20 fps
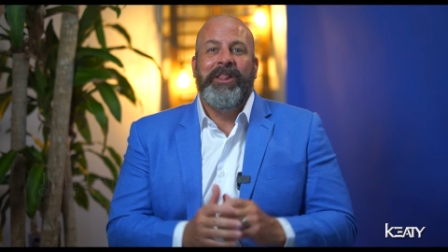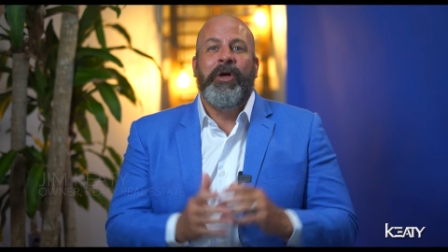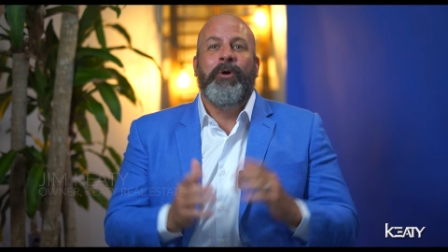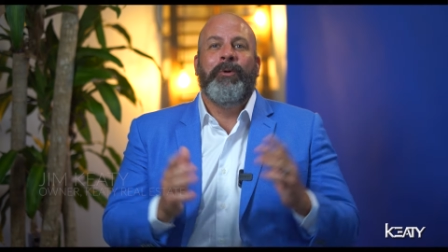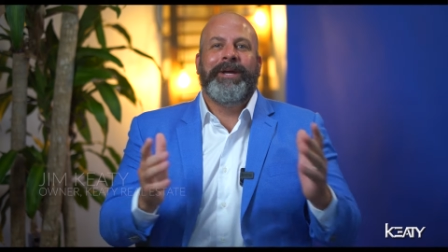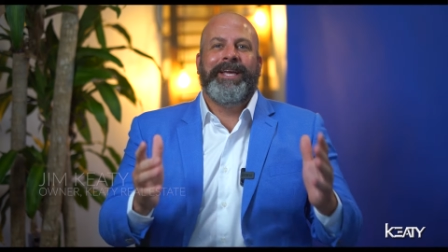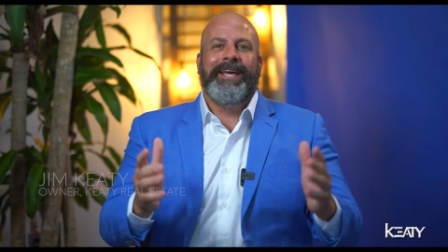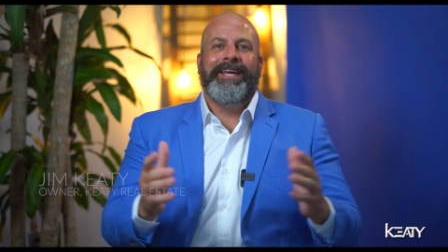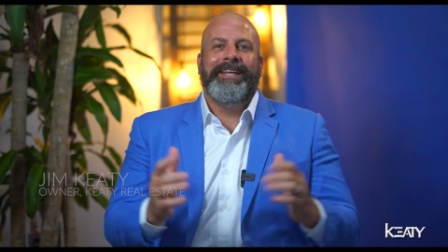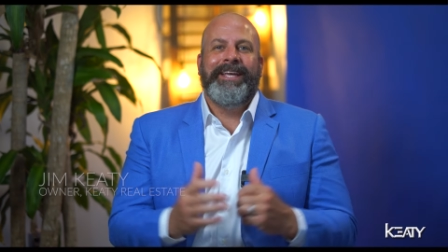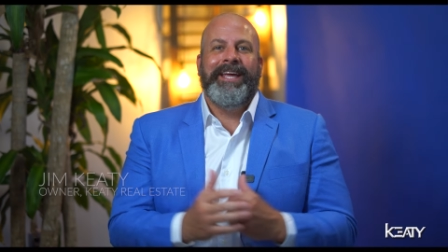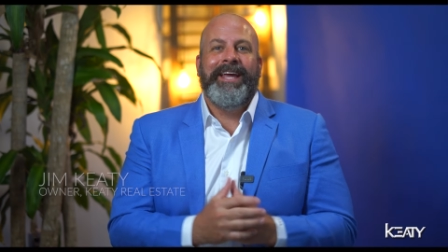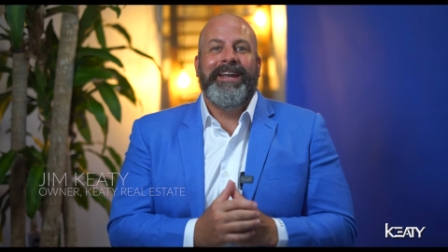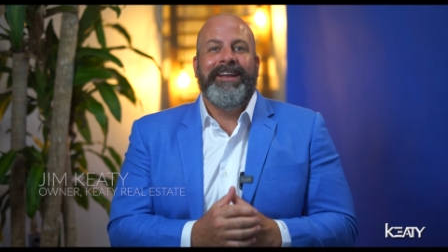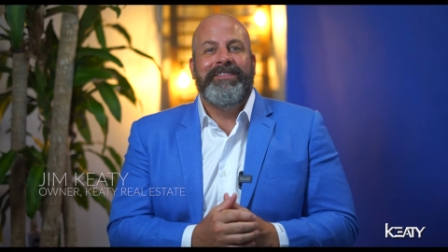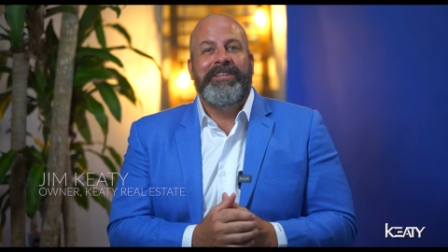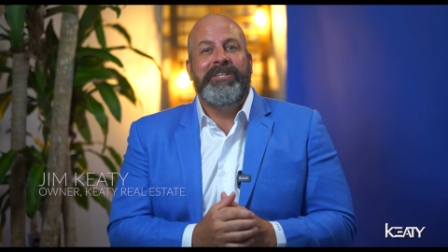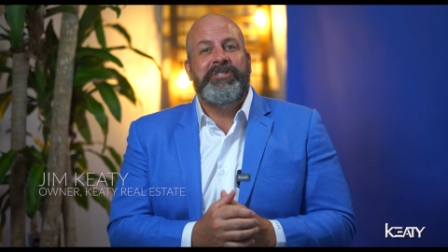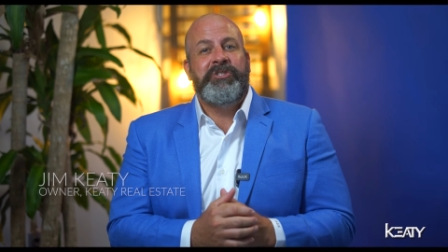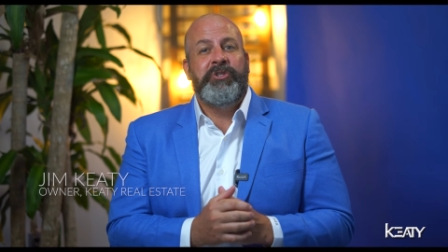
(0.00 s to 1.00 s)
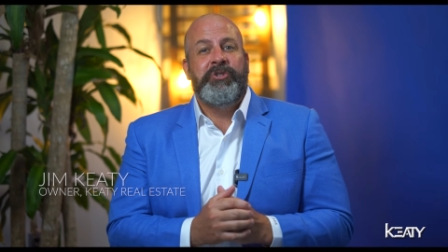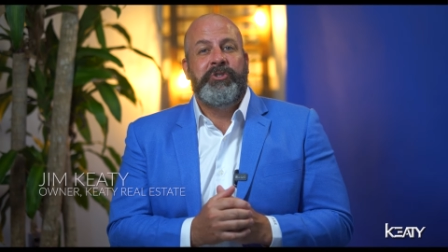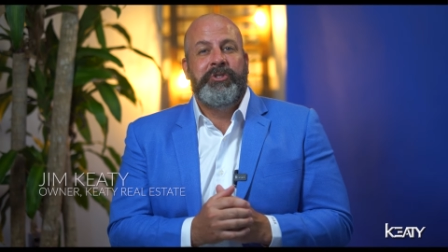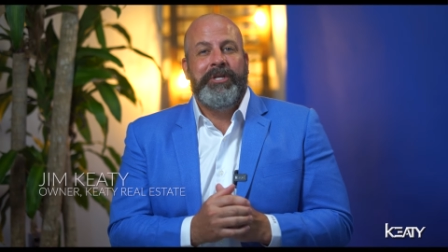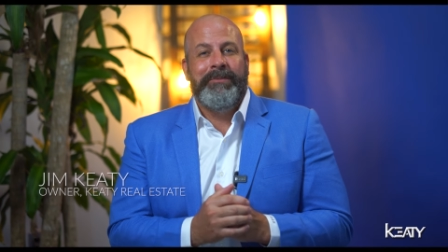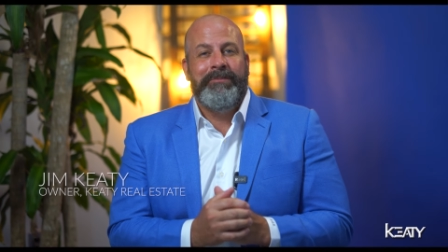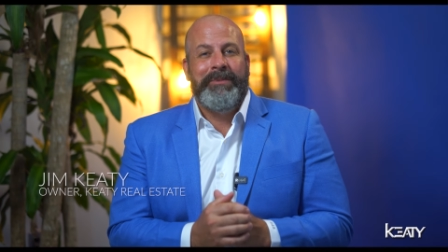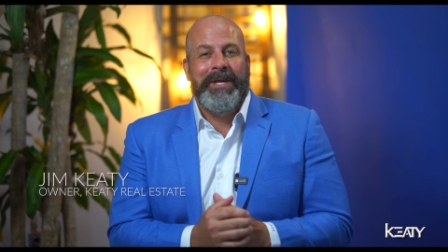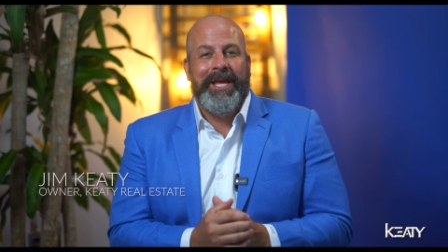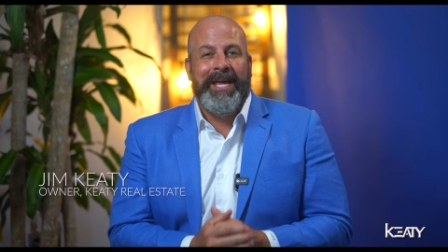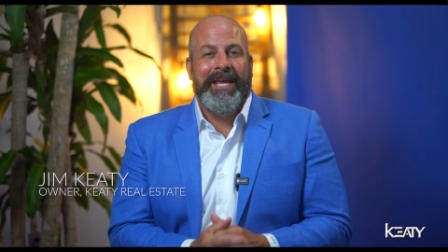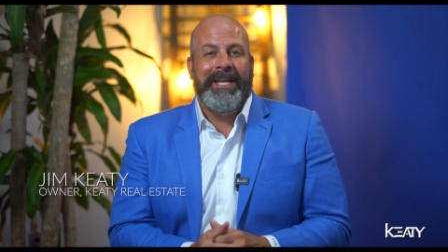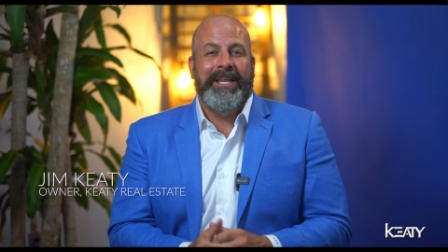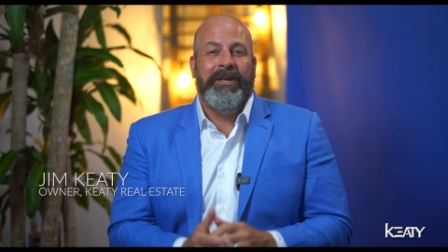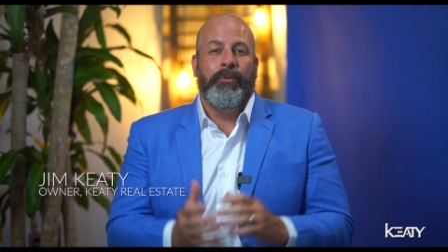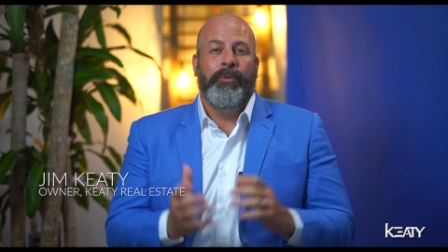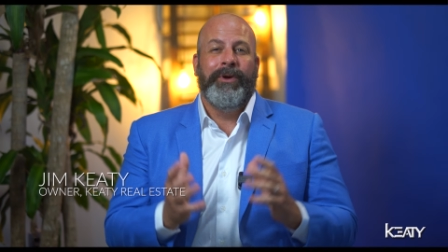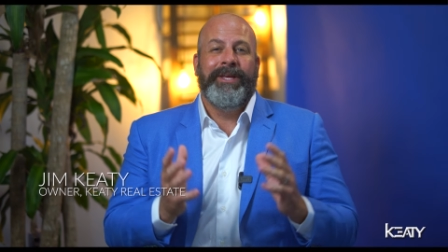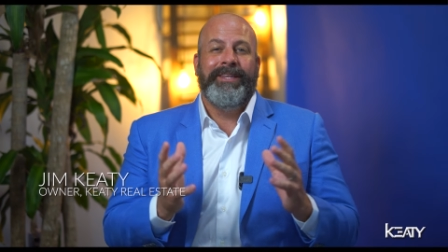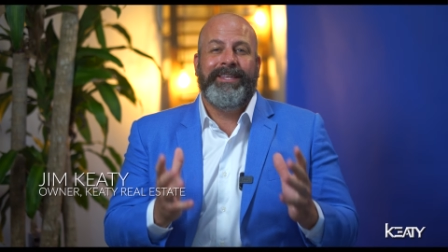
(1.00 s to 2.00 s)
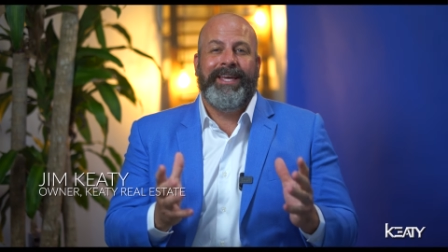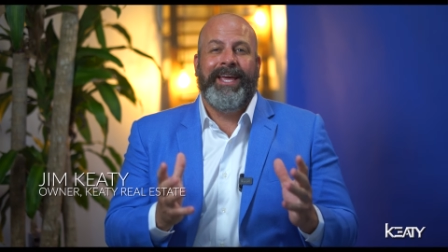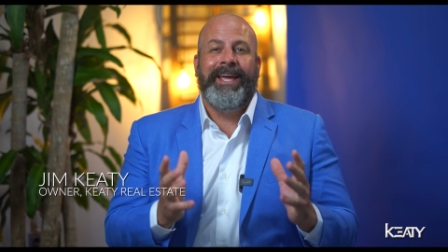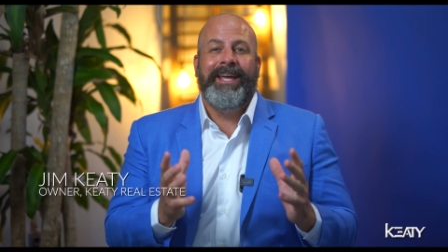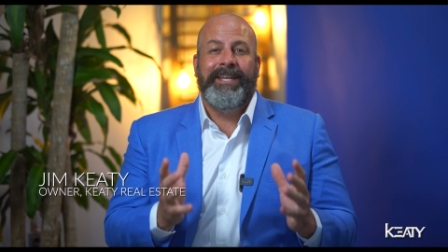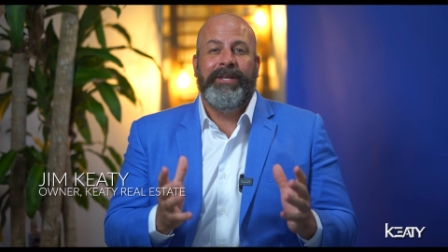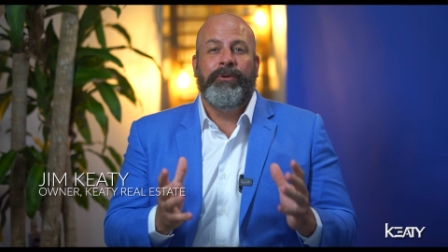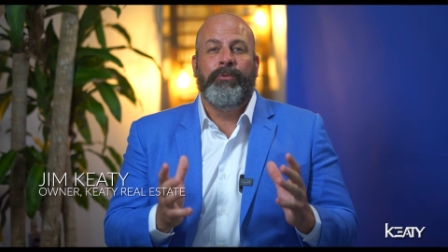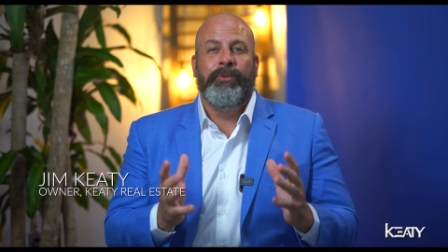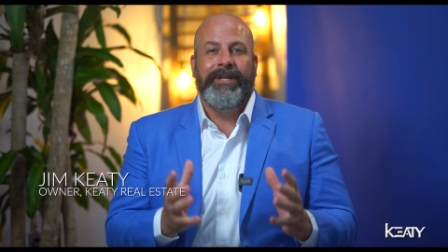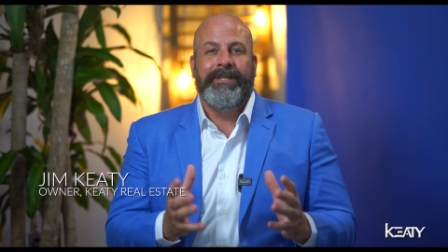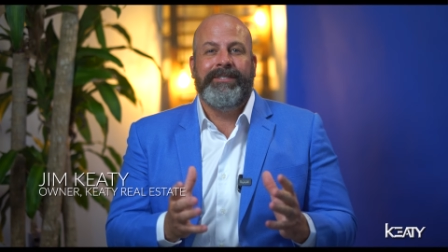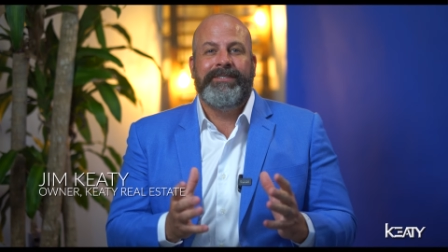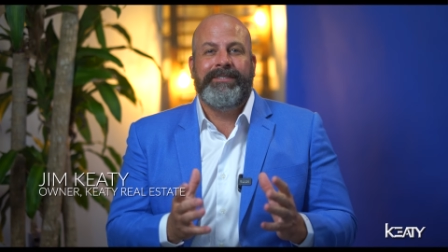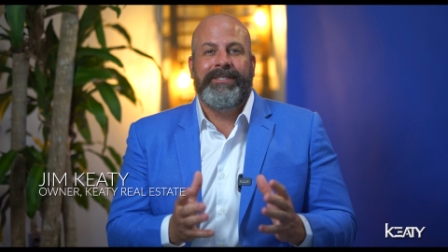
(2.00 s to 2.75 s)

Hello, Acadiana. This is Jim Keaty with Keaty Real